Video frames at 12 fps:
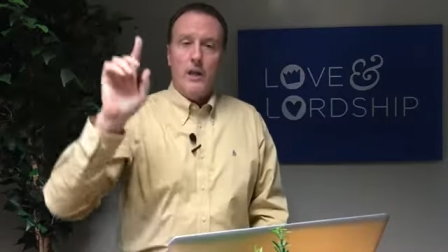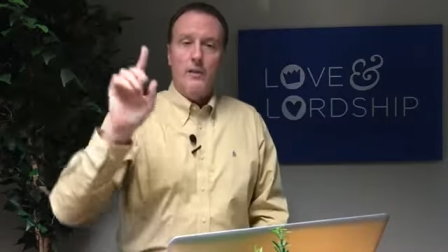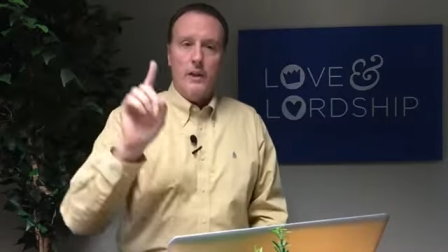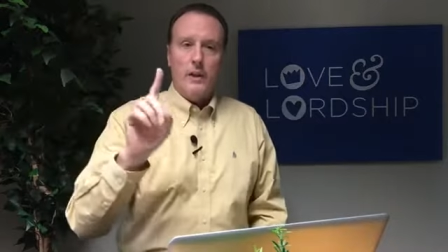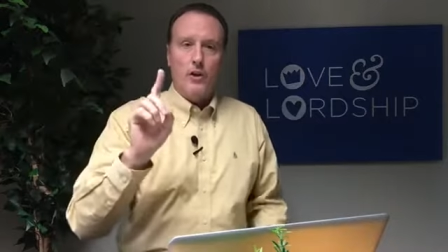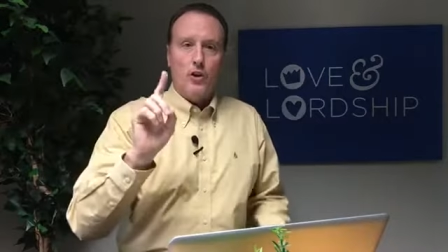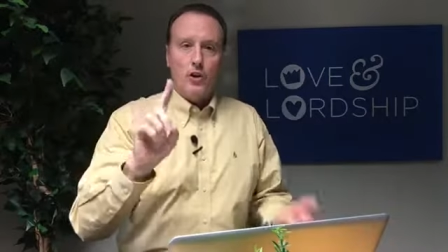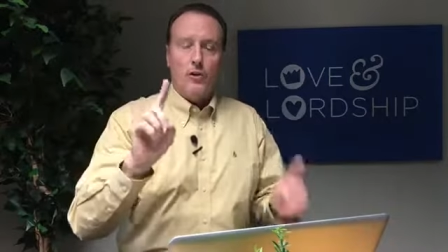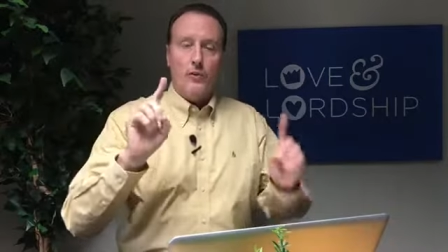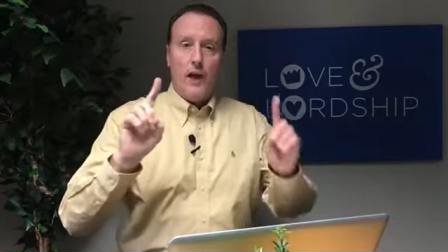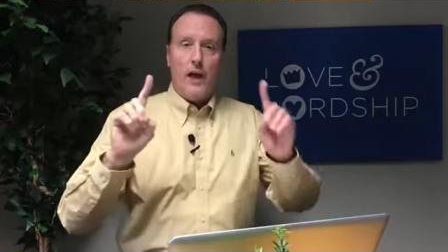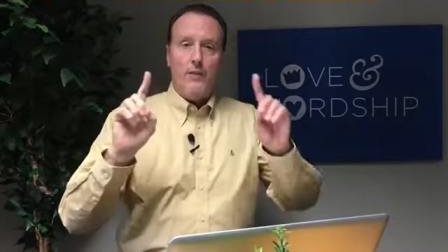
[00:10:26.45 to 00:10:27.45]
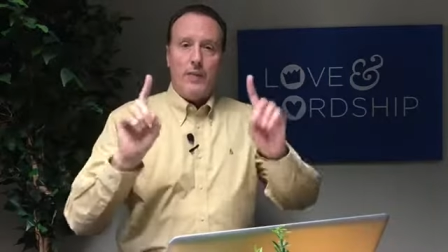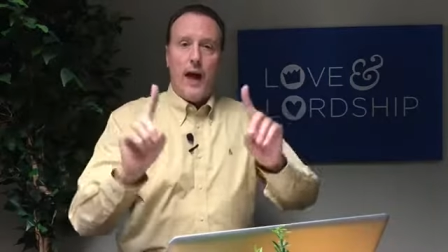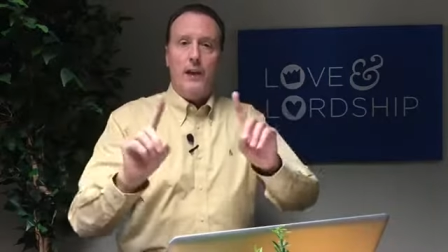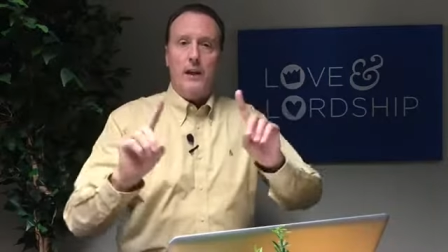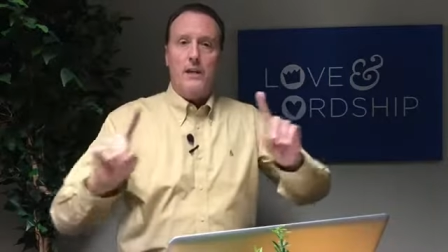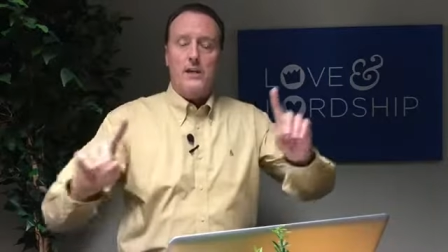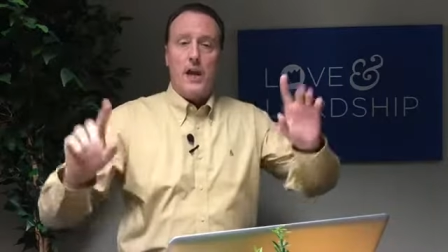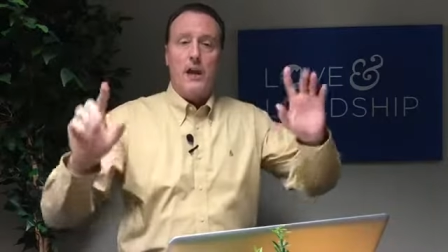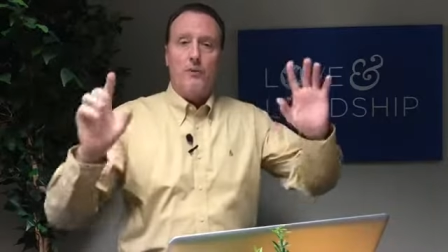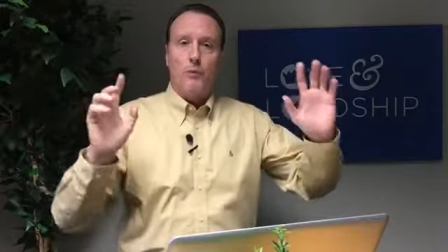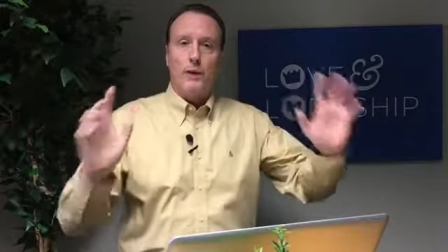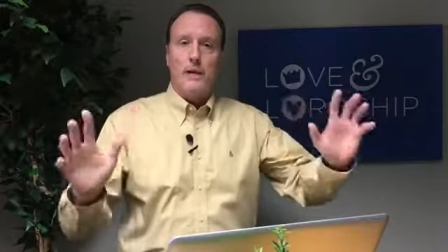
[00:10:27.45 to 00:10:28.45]
That, you, that, that is
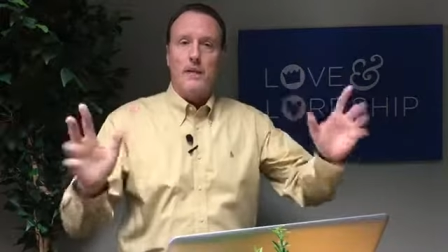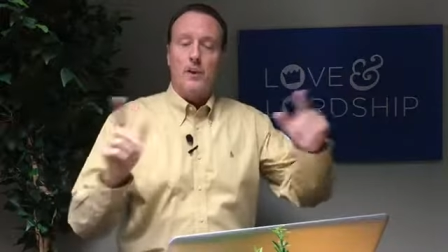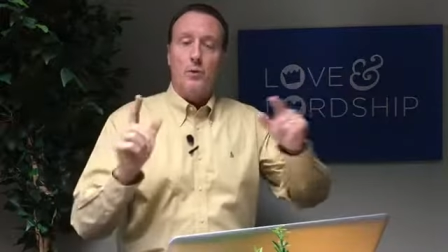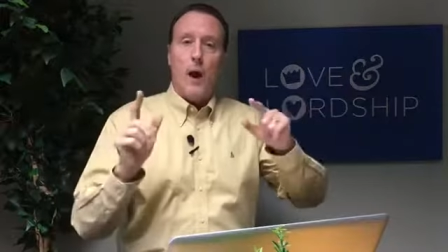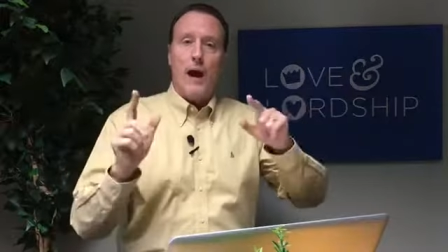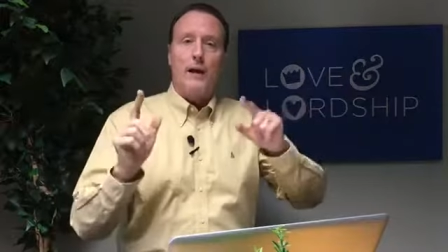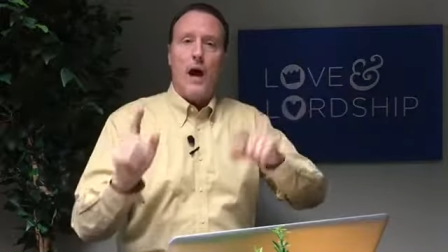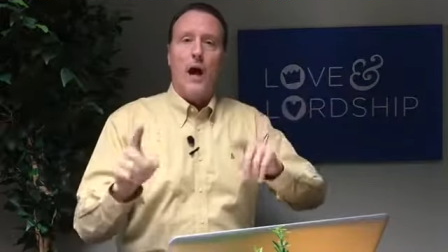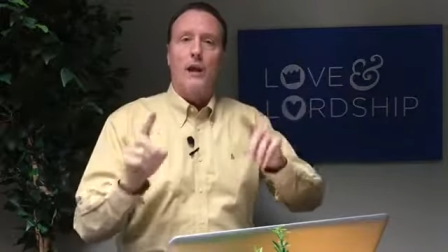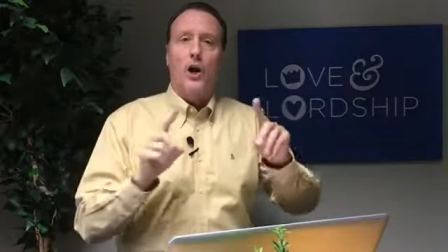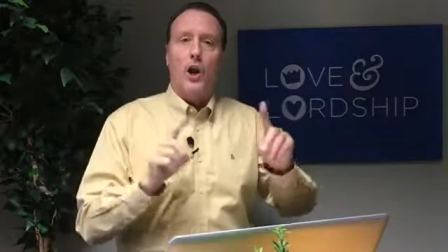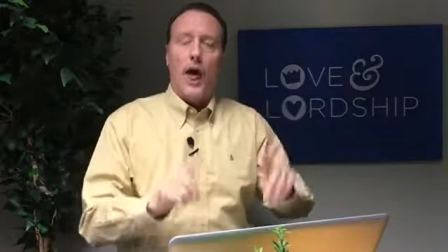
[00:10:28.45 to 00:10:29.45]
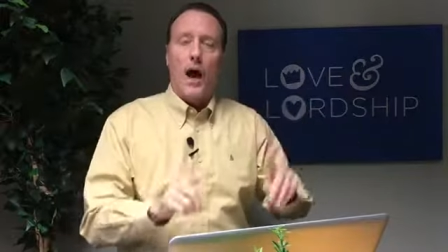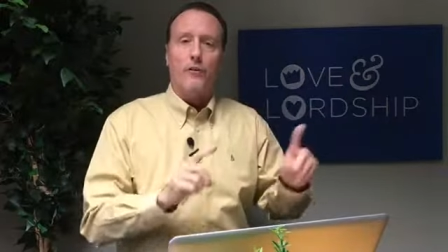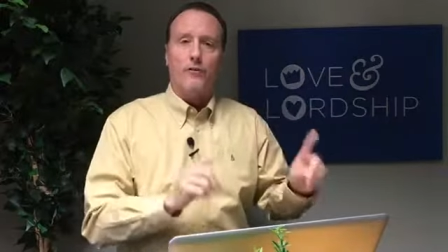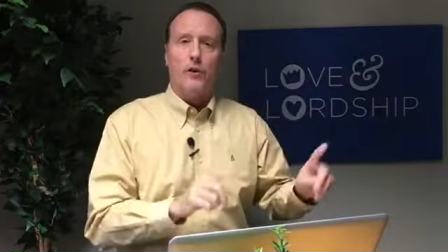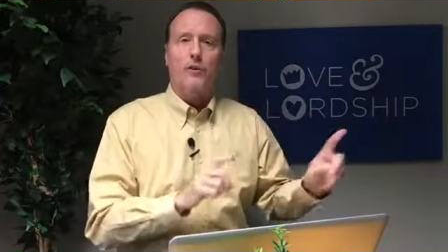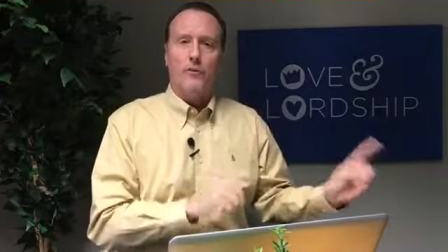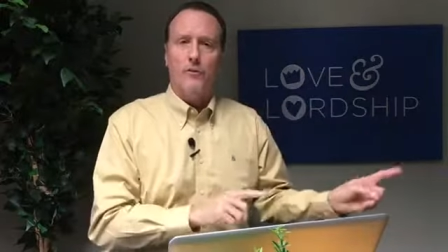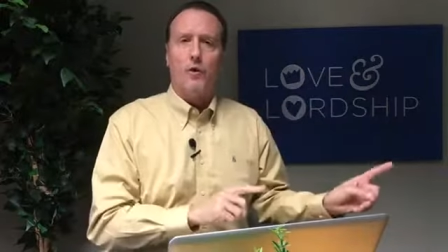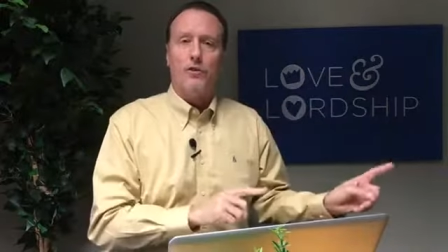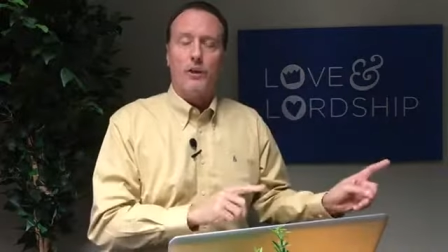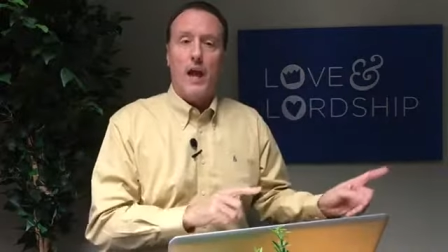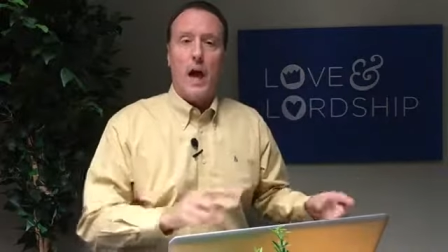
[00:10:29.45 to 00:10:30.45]
a reason why God allowed for
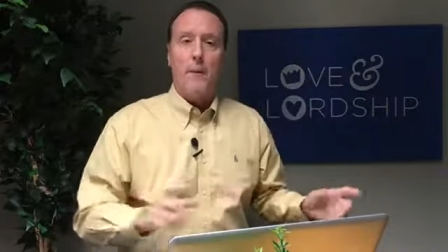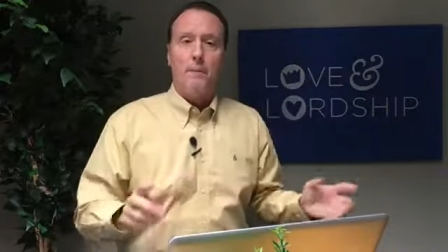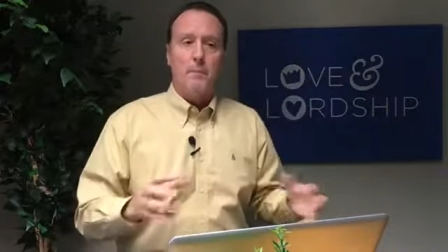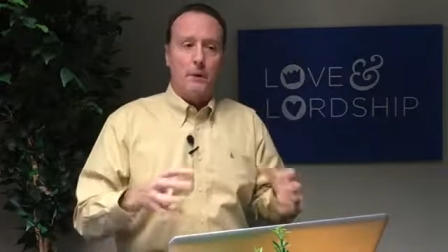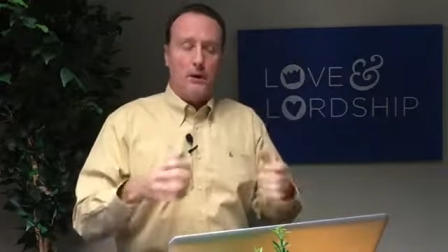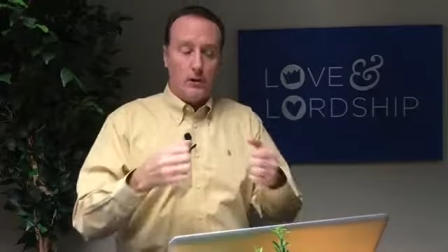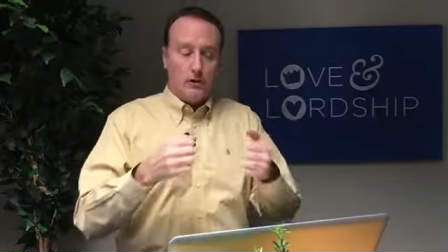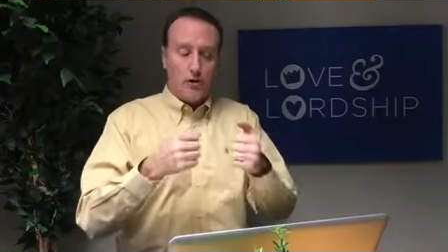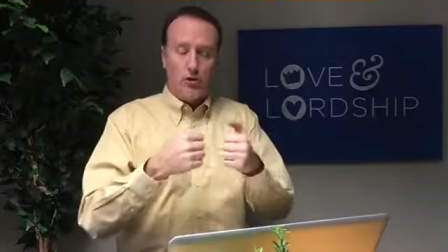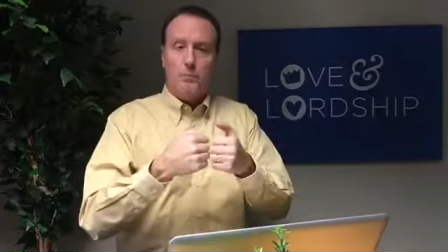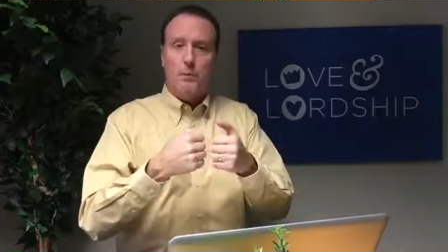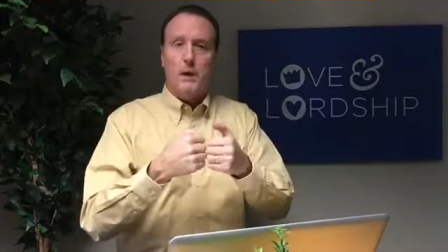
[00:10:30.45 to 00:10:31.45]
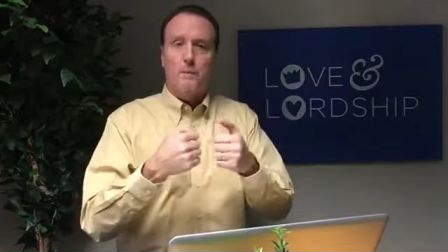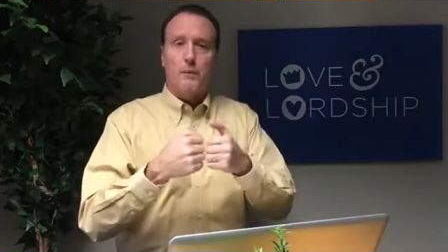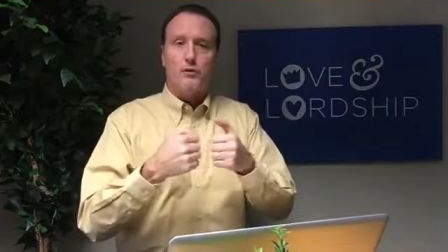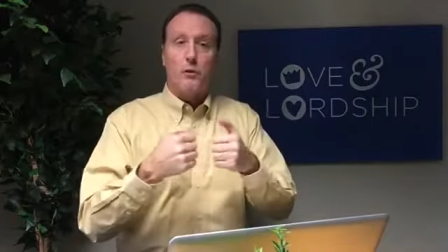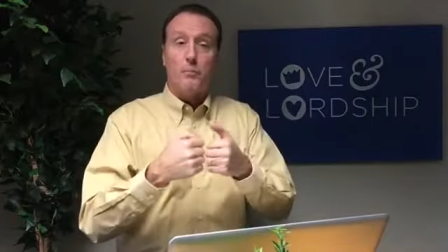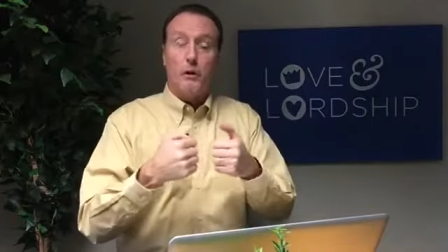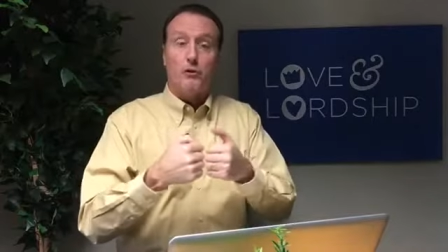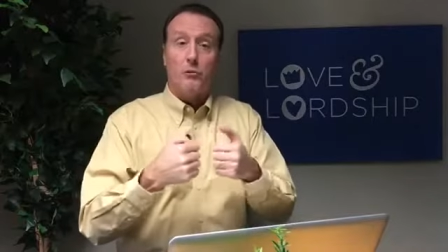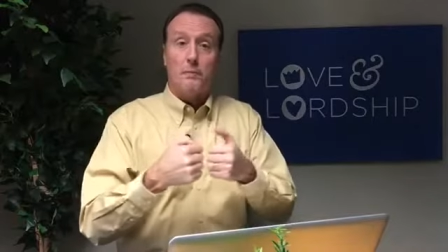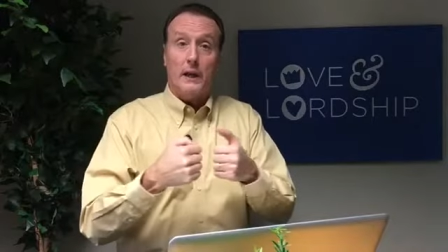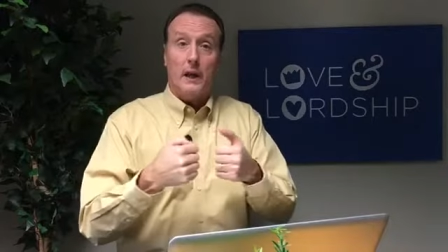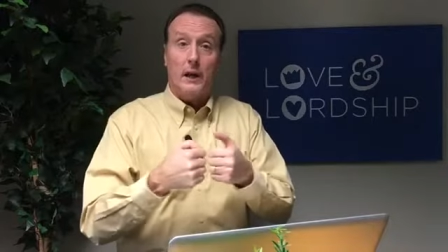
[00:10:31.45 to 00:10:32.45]
divorce to happen, because two people supposed to
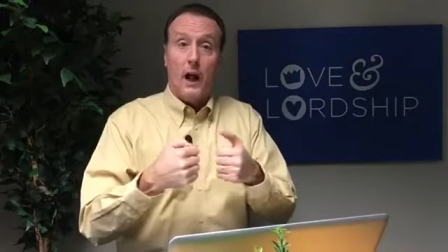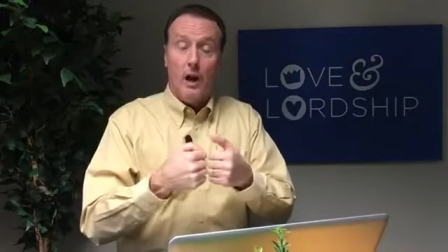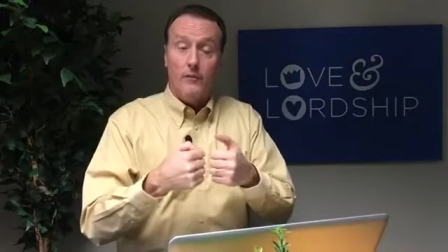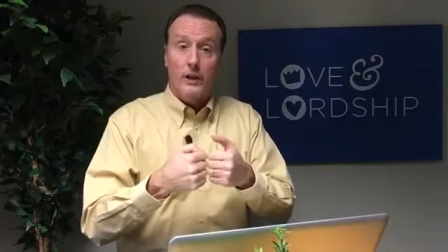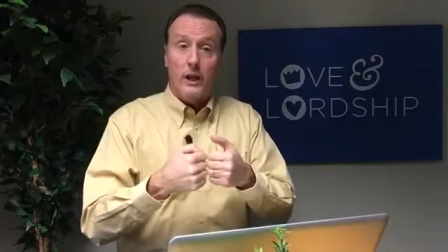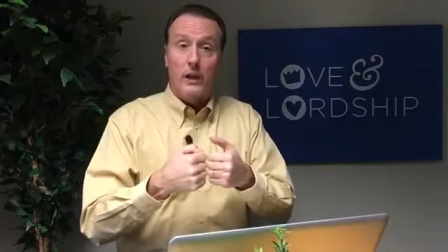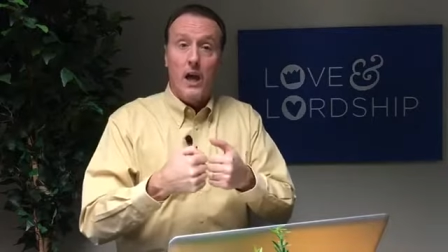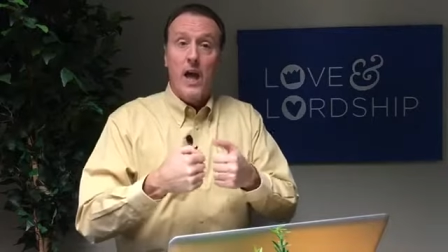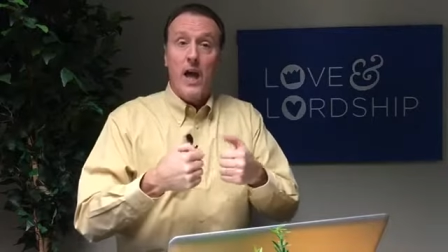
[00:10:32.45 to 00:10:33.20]
be in a covenant